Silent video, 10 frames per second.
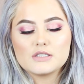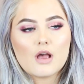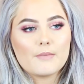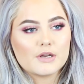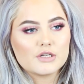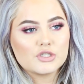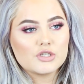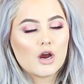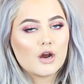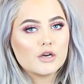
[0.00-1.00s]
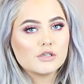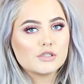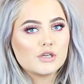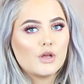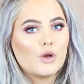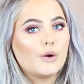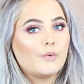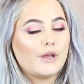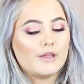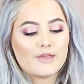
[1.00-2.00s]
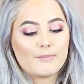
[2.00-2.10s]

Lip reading: So I'm gonna start with